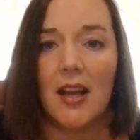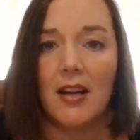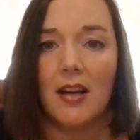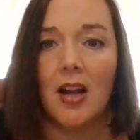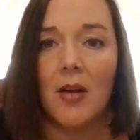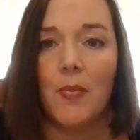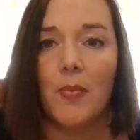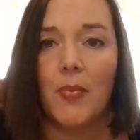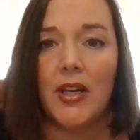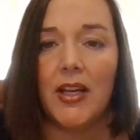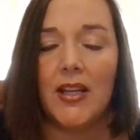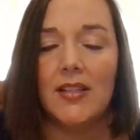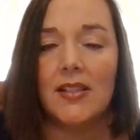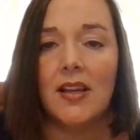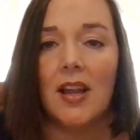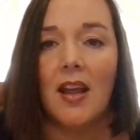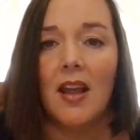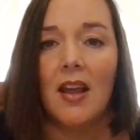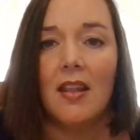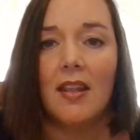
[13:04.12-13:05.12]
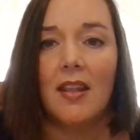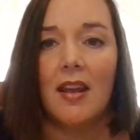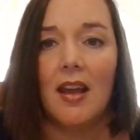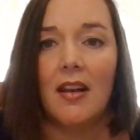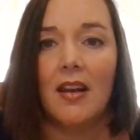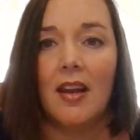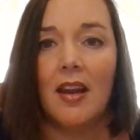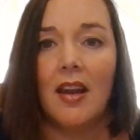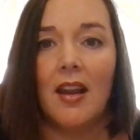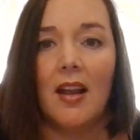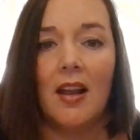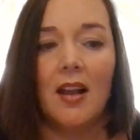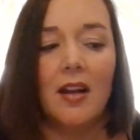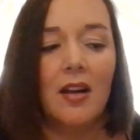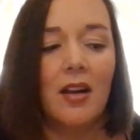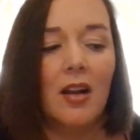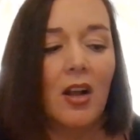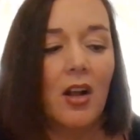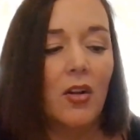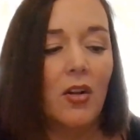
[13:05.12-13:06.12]
data companies that
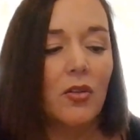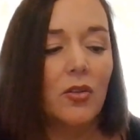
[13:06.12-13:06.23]
can